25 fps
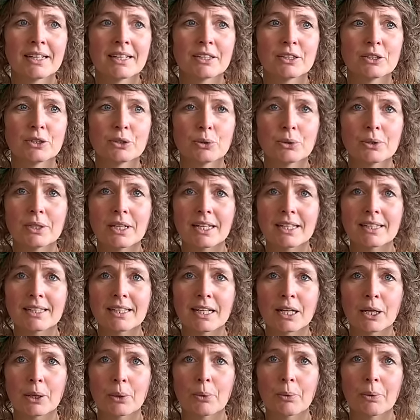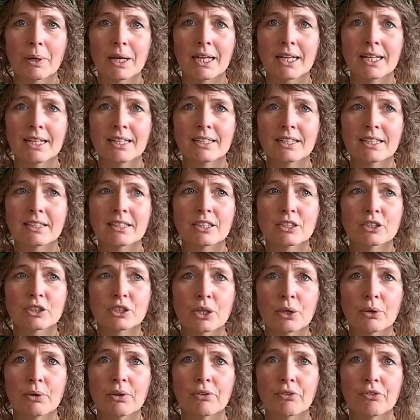do that in a way that it's
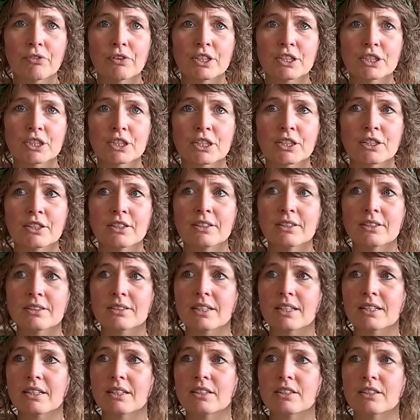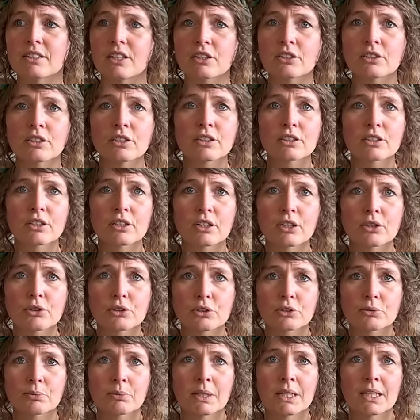so efficient that it doesn't
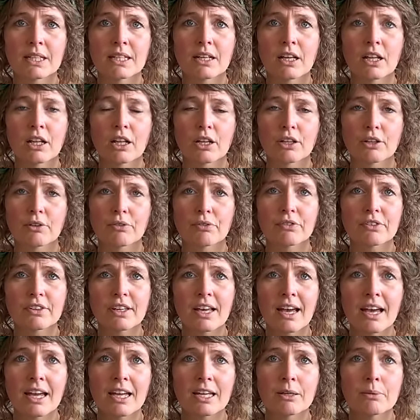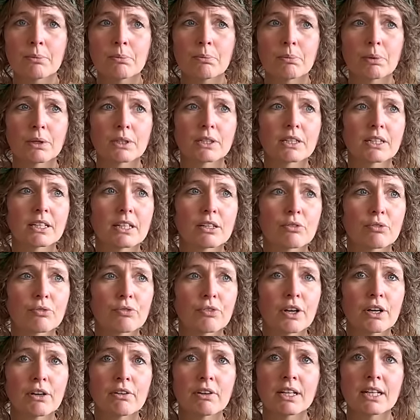cost me a lot of time, but it is
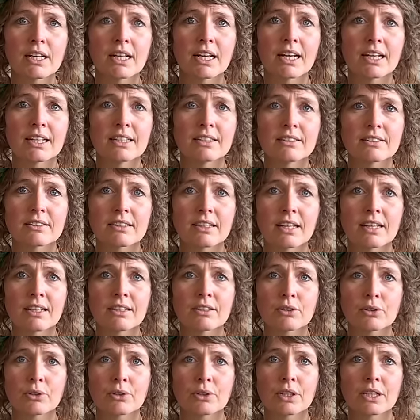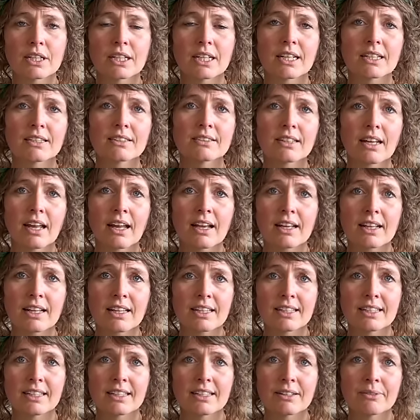very nice and organized and
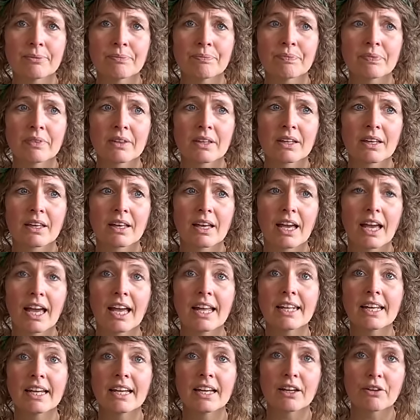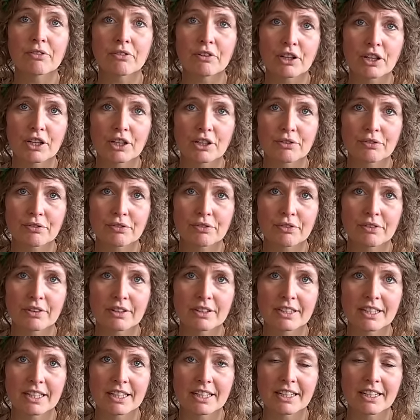clean. And I have a lot of
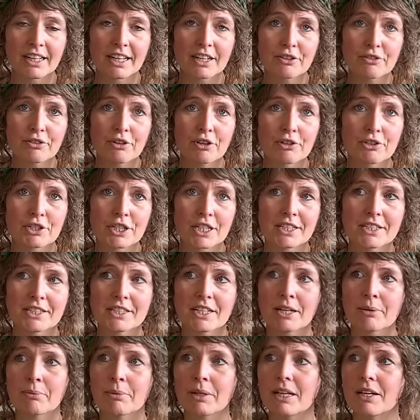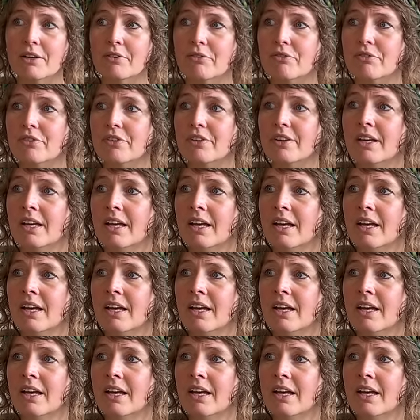knitting and crochet time left.